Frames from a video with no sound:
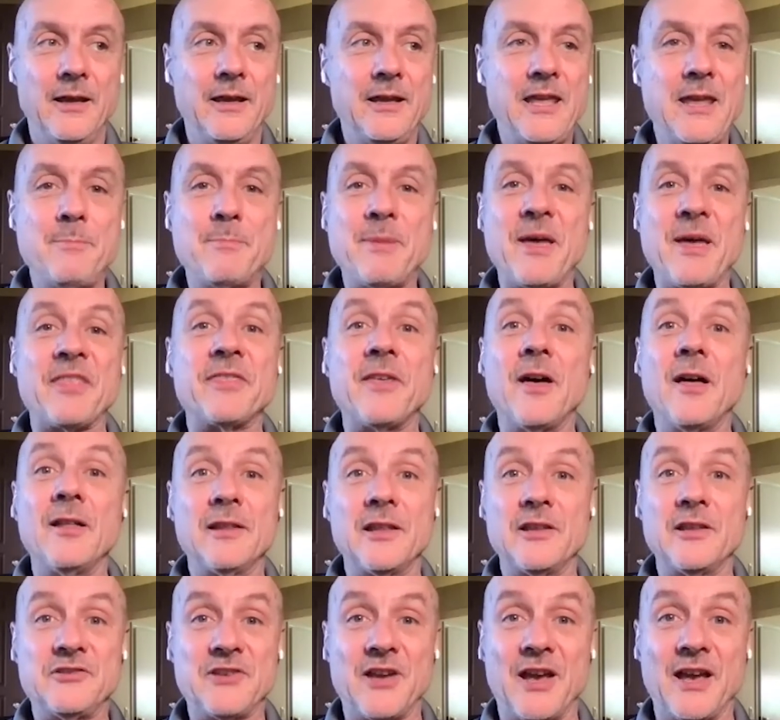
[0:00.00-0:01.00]
He
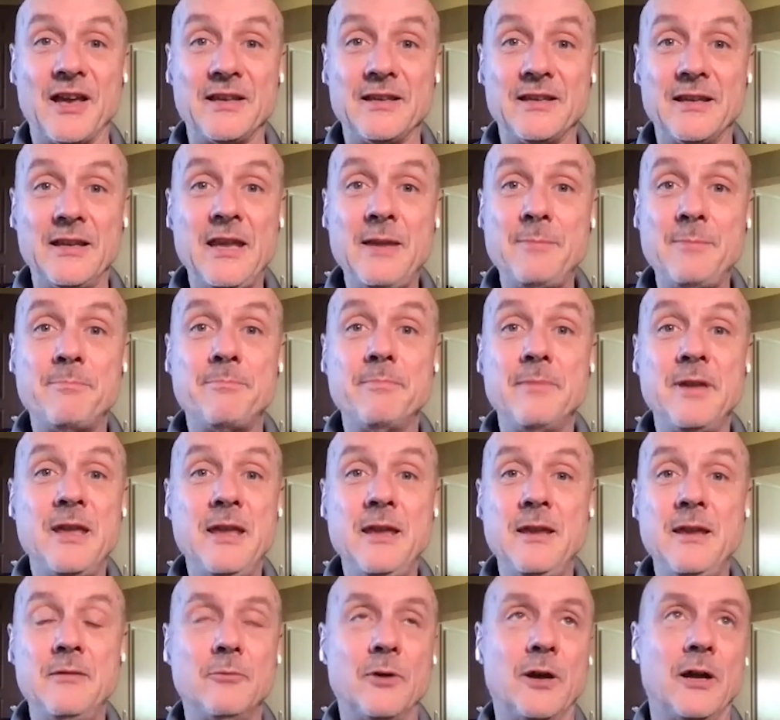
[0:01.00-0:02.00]
pathologized.
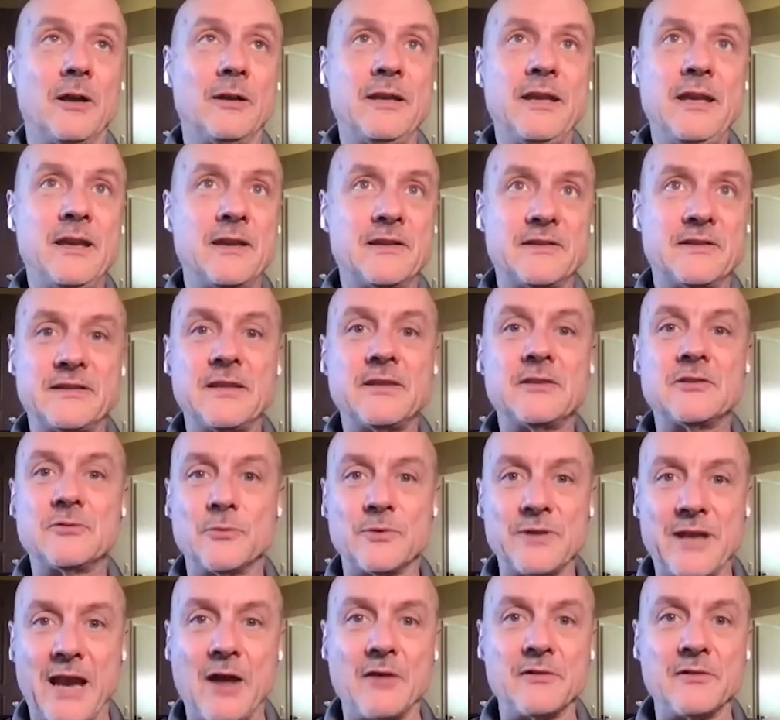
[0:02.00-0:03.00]
Yeah. He has since
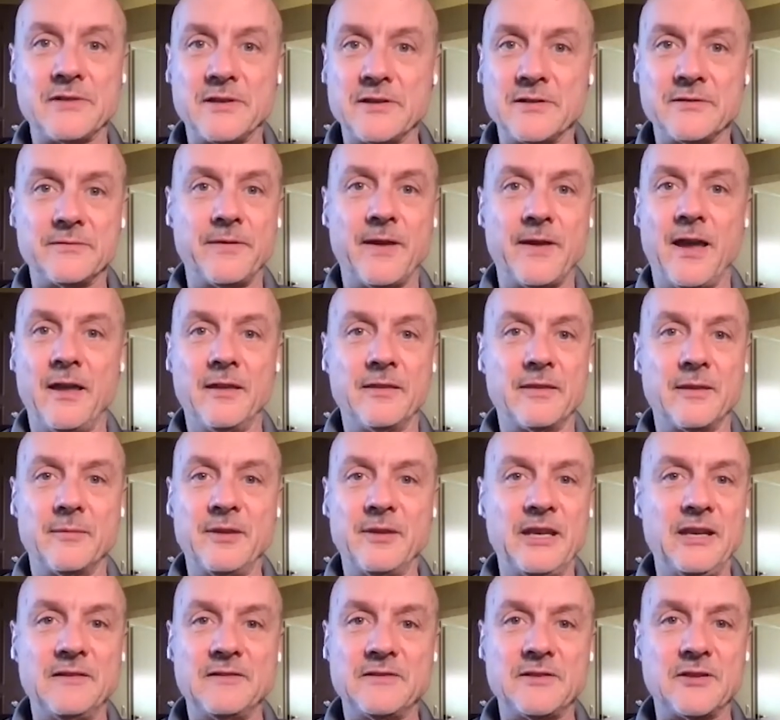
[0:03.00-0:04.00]
renounced his faith. I
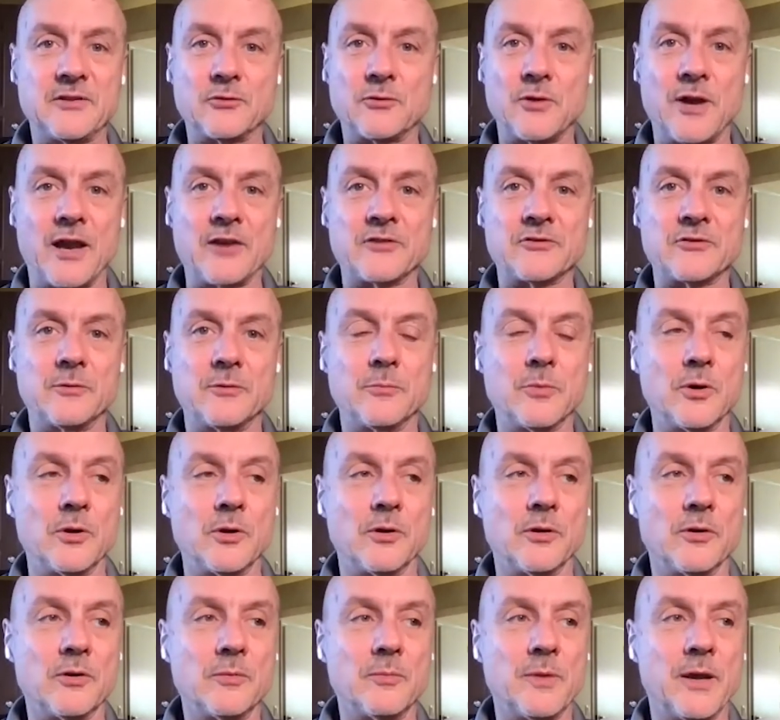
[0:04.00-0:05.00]
mean, he's just crashed and
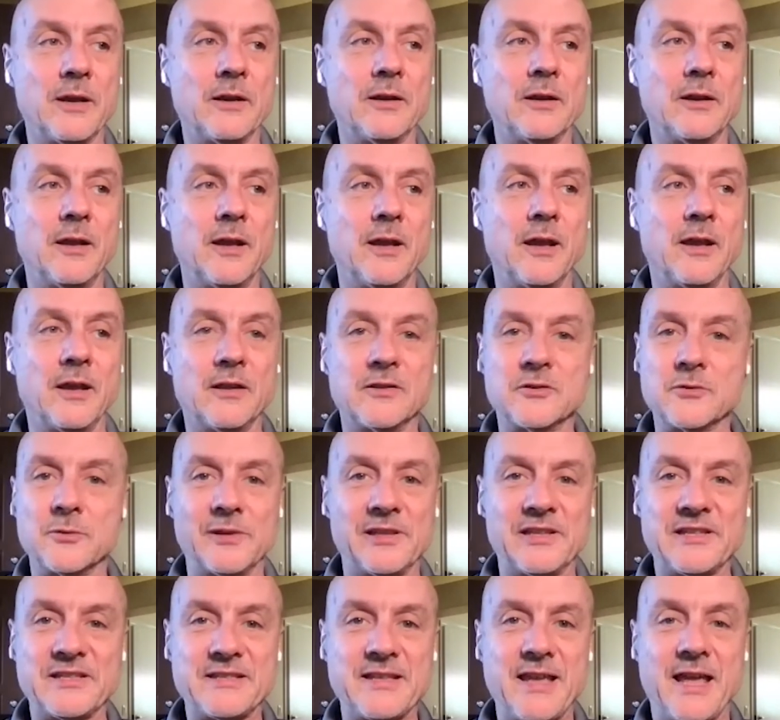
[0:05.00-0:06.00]
burned, but it's a
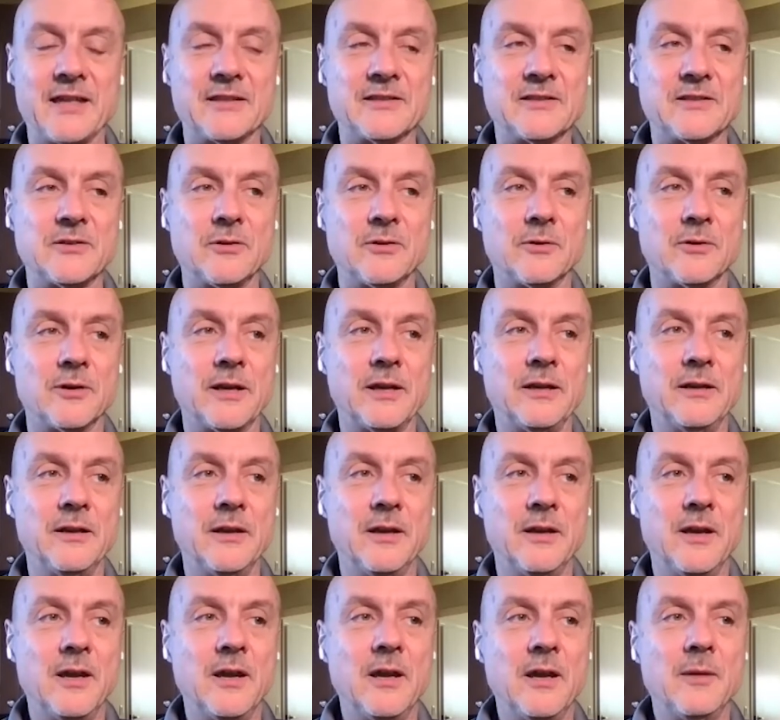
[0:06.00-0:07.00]
really sad story.
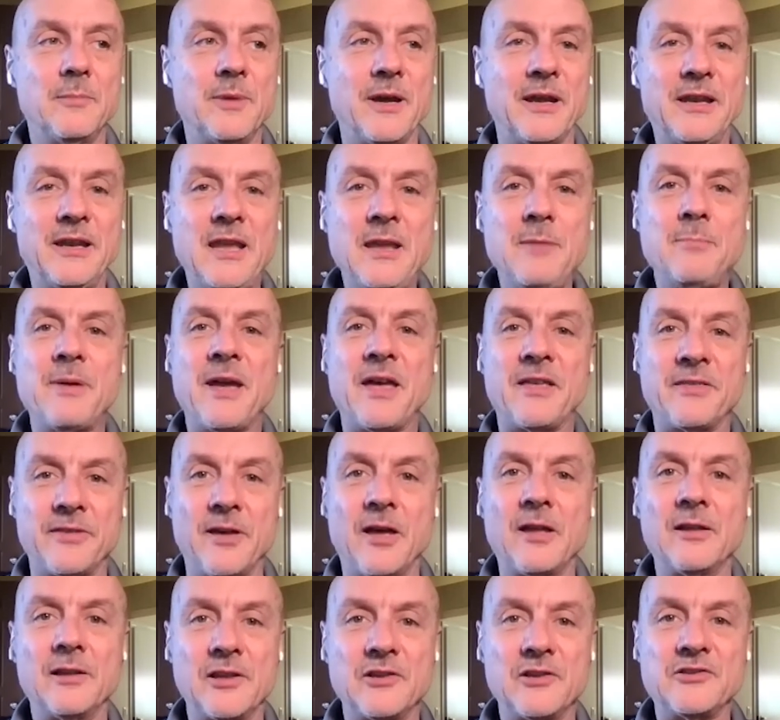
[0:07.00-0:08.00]
But he
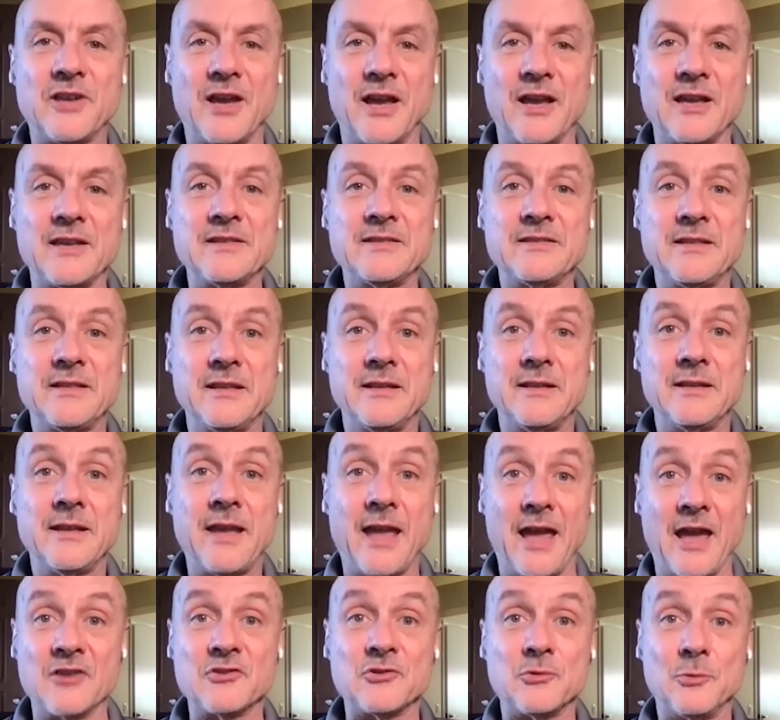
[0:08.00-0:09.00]
pathologized
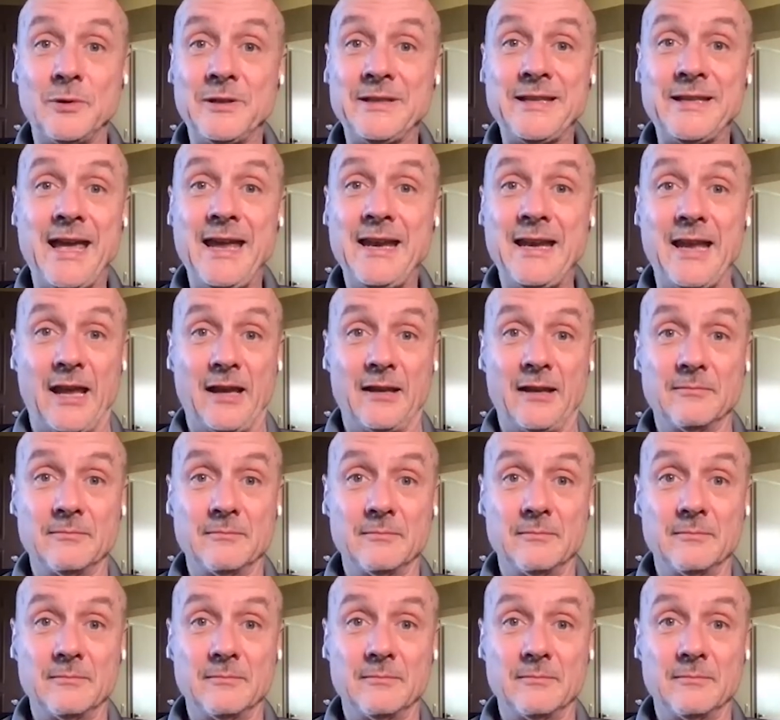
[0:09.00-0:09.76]
casual dating.